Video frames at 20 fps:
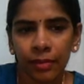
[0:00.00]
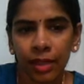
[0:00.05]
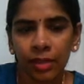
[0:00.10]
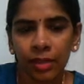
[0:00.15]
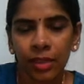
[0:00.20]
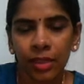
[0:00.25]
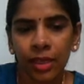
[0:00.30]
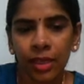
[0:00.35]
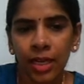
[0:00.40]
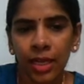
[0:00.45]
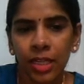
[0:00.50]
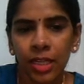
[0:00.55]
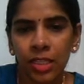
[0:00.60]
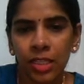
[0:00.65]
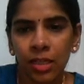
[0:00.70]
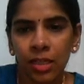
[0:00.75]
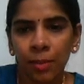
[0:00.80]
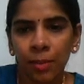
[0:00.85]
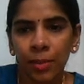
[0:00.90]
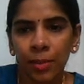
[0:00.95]
The grains,
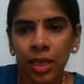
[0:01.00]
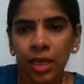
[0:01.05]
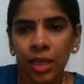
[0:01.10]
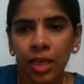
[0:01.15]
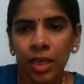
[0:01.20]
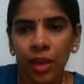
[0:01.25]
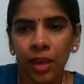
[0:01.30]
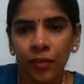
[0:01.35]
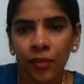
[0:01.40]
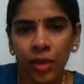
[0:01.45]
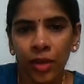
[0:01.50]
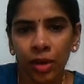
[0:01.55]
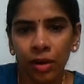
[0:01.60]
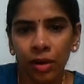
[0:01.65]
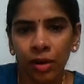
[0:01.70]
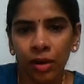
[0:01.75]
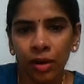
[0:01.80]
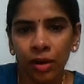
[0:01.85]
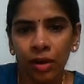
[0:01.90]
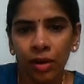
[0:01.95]
being heavier,
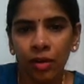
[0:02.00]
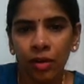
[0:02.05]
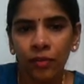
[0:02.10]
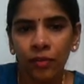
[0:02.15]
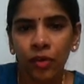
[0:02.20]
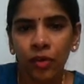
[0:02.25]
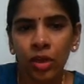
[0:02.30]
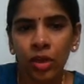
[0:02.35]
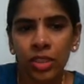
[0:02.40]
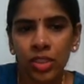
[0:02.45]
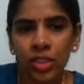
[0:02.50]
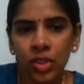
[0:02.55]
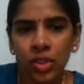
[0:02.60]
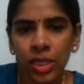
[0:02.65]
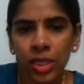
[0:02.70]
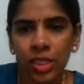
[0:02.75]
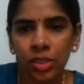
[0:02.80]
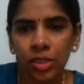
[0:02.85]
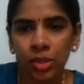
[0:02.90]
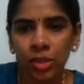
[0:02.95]
fall
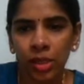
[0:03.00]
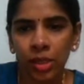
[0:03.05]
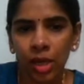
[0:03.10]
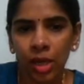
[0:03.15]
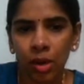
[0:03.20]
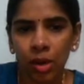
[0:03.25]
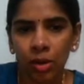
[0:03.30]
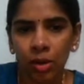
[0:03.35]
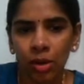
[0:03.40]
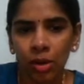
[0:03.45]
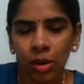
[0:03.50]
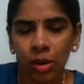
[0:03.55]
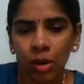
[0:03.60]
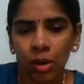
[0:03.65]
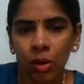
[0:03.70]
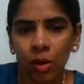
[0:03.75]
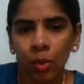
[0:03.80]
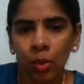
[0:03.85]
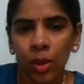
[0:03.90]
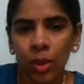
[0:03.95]
straight to the ground,
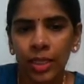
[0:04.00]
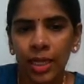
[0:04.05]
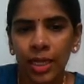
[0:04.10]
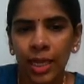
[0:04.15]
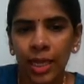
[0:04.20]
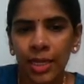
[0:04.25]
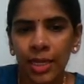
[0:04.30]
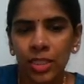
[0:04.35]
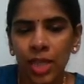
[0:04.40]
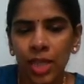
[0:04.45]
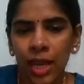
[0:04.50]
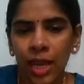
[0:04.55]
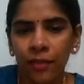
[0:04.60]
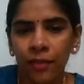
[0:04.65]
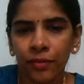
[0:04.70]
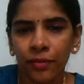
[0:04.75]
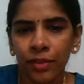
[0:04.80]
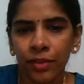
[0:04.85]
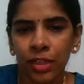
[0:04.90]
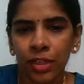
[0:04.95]
while the light
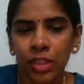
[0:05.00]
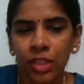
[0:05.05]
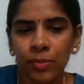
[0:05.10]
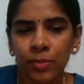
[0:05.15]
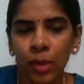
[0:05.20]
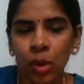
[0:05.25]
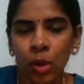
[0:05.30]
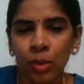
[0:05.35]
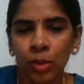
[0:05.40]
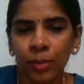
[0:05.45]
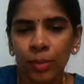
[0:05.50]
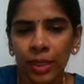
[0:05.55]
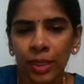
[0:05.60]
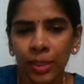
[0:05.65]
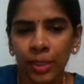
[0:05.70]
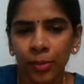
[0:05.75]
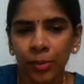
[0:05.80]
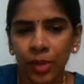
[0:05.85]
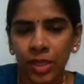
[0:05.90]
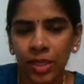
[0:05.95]
chaff is blown by
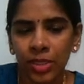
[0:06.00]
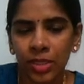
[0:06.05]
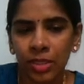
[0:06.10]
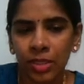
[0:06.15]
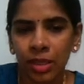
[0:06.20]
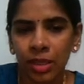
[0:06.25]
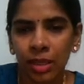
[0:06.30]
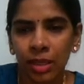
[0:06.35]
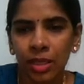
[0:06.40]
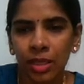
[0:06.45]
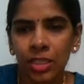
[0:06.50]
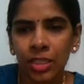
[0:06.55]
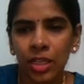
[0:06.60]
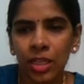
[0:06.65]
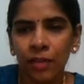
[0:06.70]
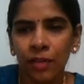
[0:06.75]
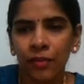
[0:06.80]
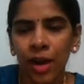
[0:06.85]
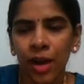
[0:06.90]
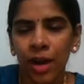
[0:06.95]
the breeze
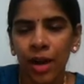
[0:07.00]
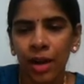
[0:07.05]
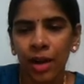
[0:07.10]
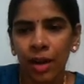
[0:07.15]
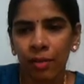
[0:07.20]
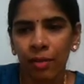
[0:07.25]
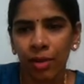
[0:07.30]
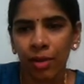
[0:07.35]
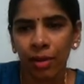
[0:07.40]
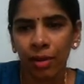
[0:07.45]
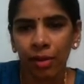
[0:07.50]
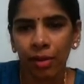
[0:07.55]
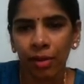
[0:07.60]
little far away.